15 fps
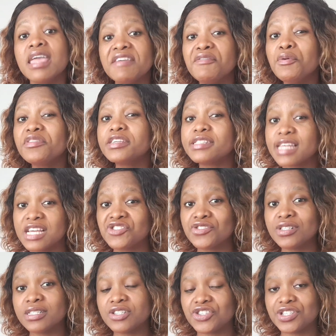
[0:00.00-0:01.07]
even with
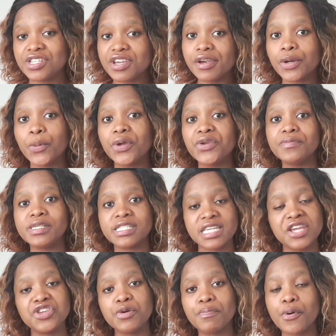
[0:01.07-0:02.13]
industrial engineering where you
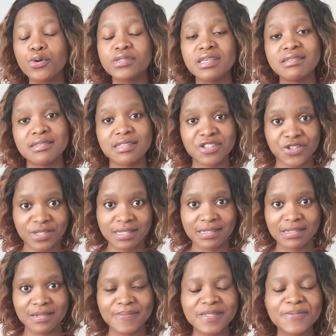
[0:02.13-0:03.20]
maintain your processes and your
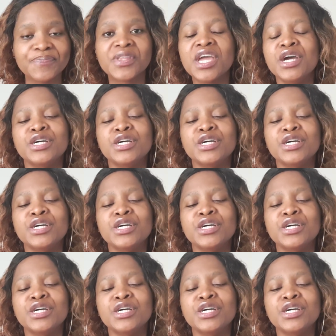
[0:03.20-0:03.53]
systems.